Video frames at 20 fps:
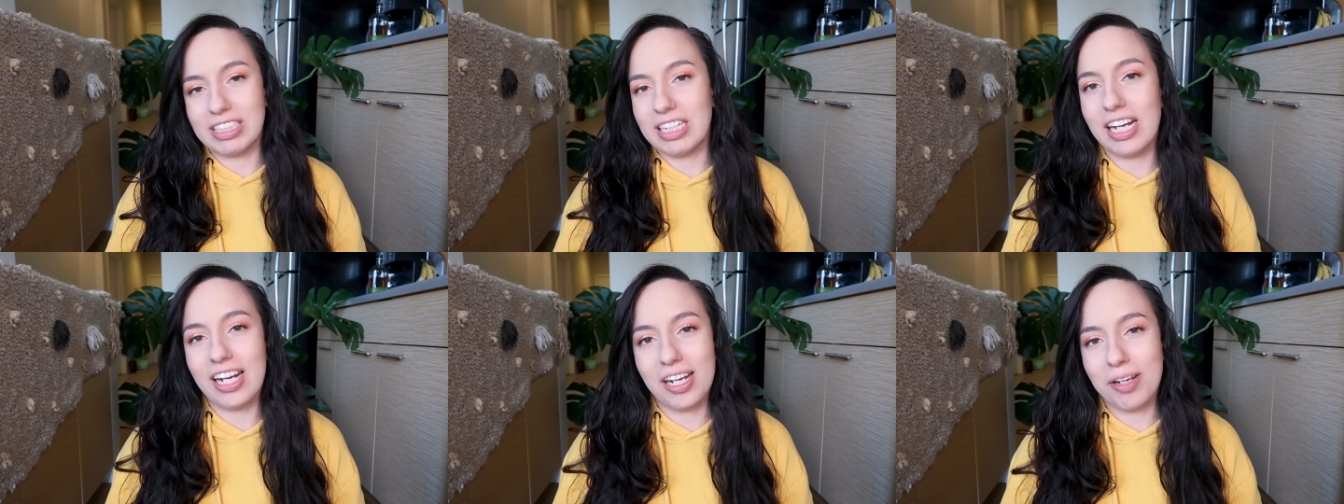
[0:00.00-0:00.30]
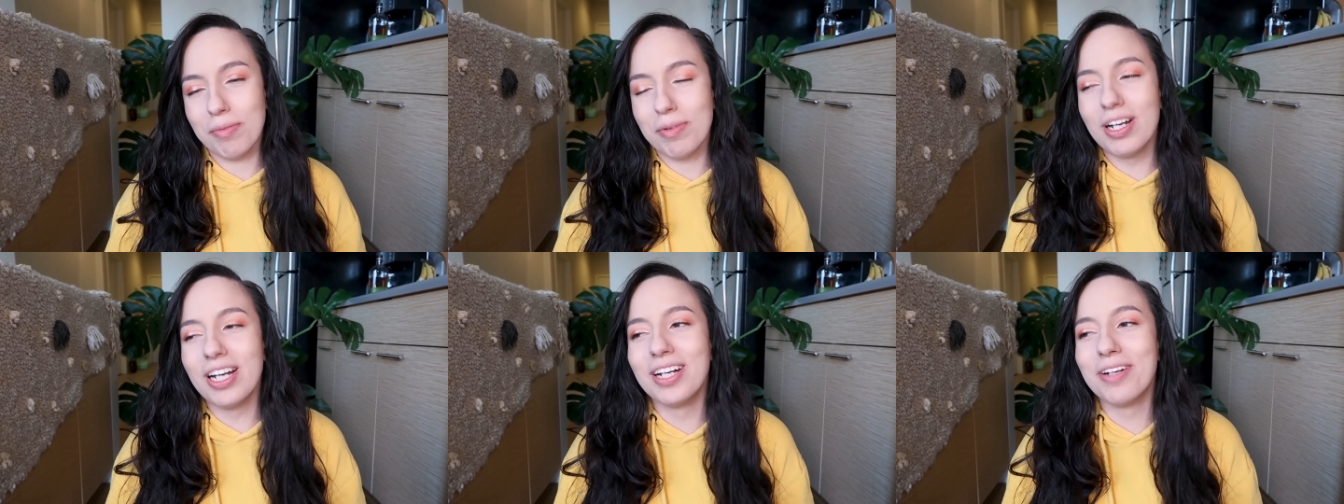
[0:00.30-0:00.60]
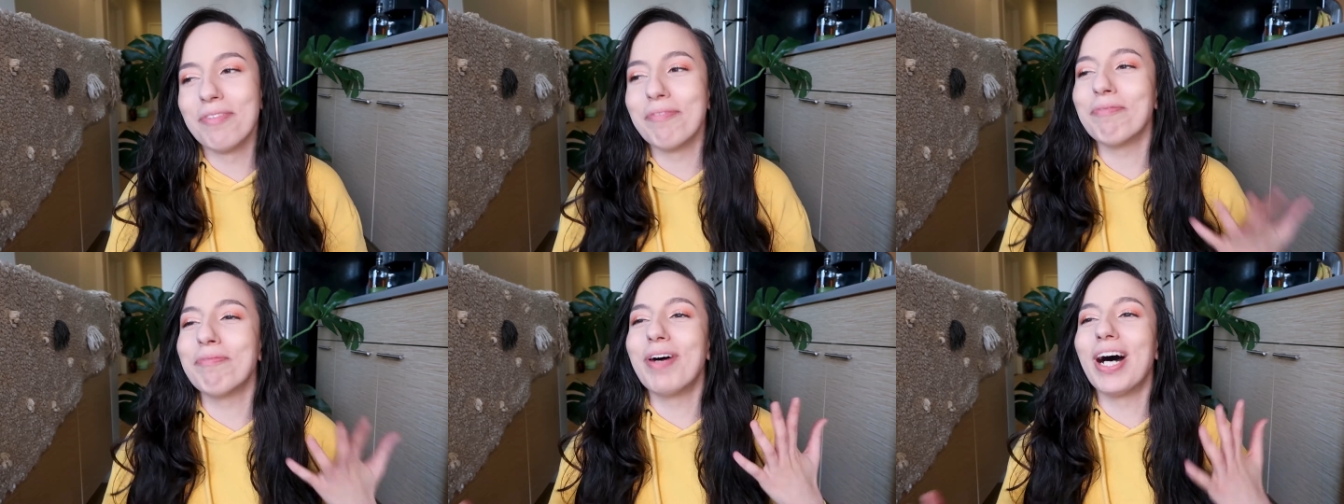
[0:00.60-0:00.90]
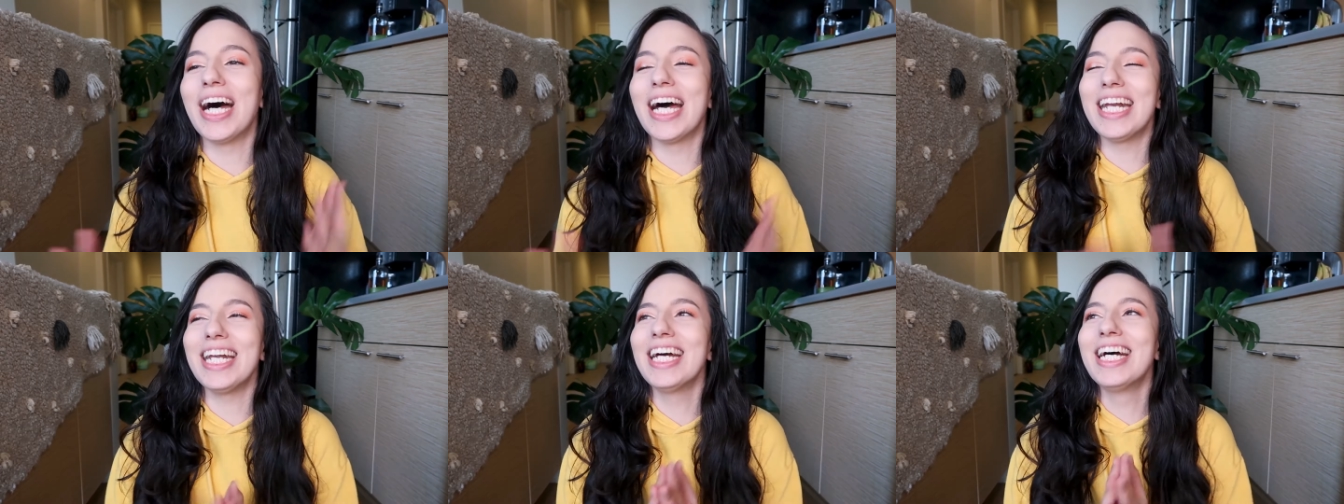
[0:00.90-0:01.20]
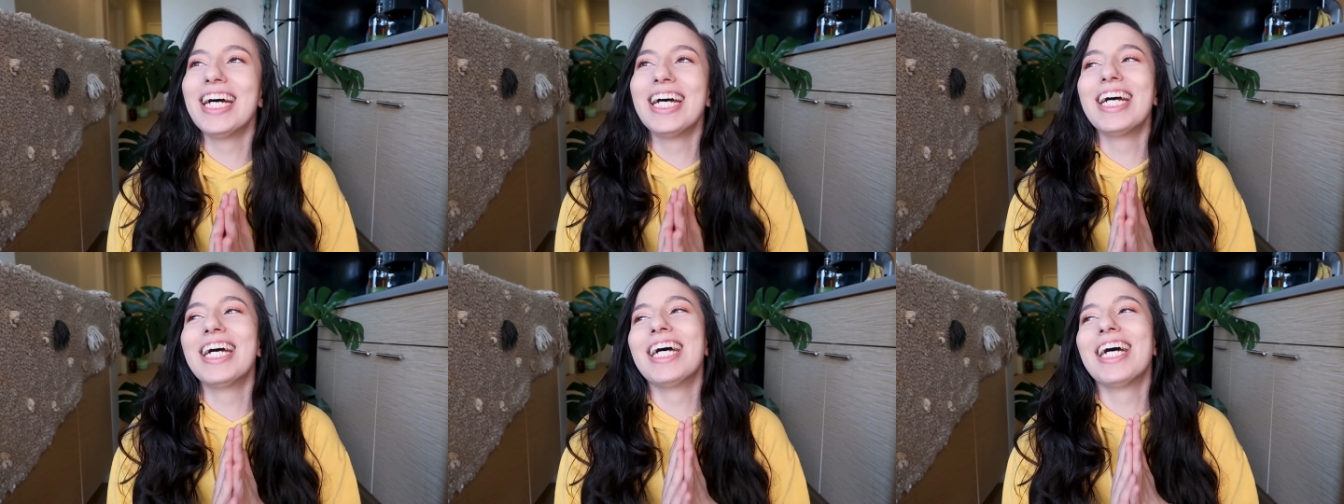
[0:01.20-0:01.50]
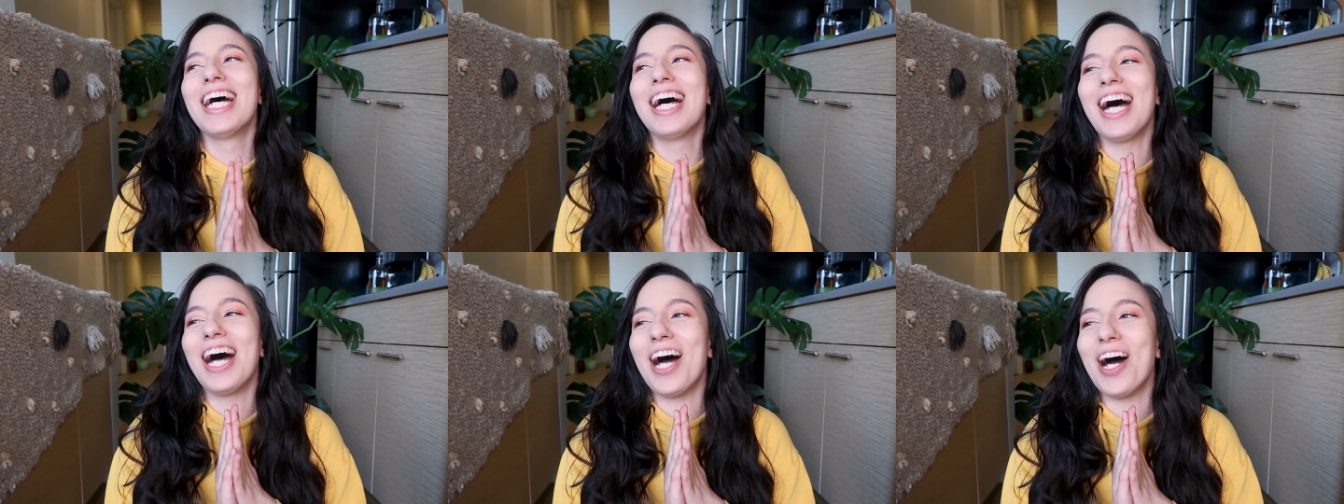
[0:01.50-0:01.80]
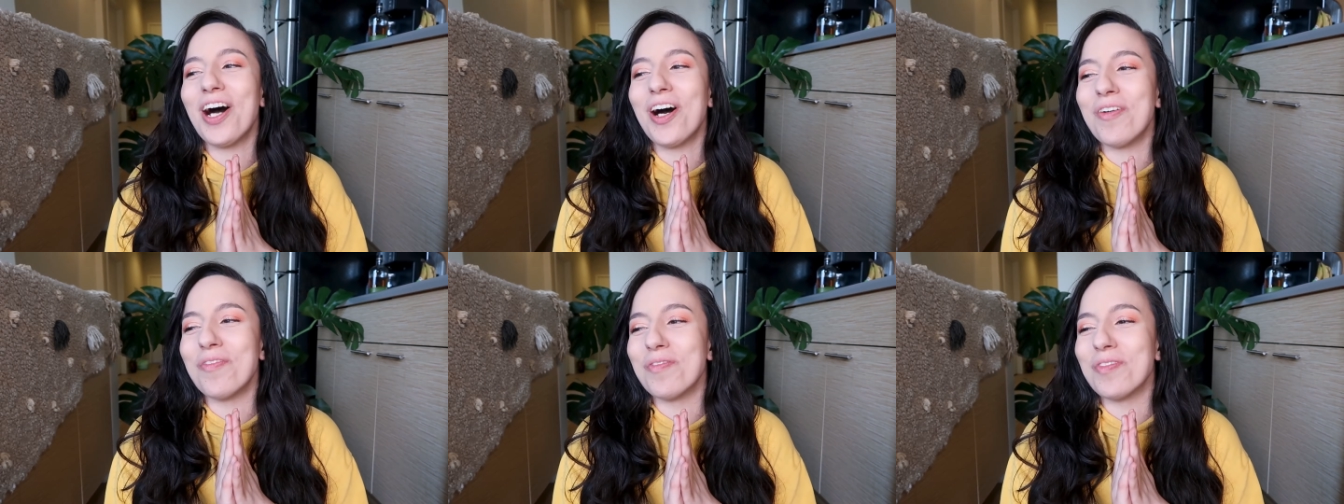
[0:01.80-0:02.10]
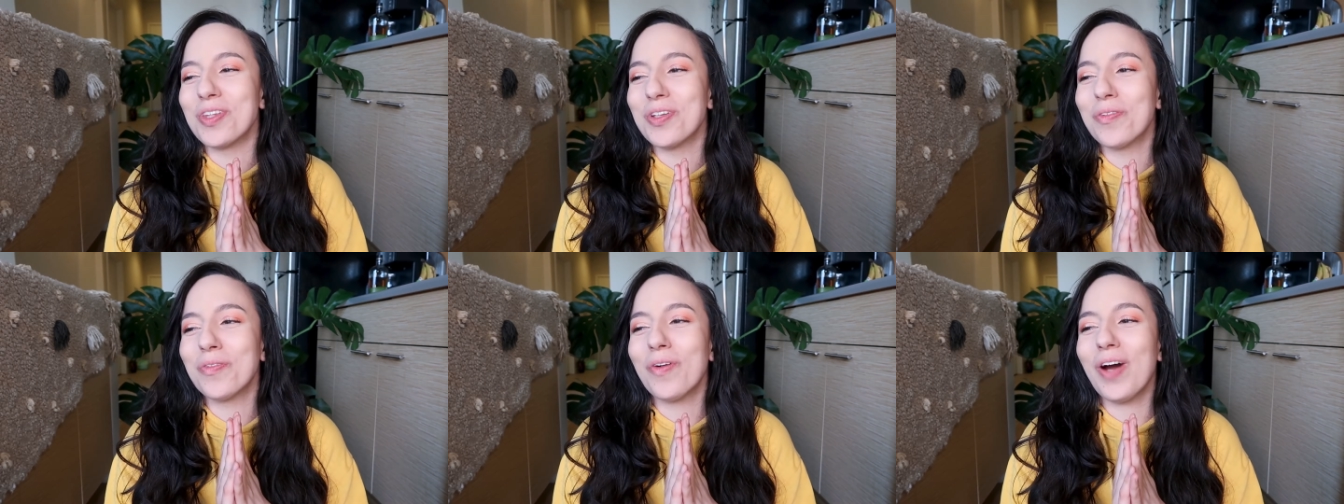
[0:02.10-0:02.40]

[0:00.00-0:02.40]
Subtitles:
the time. But the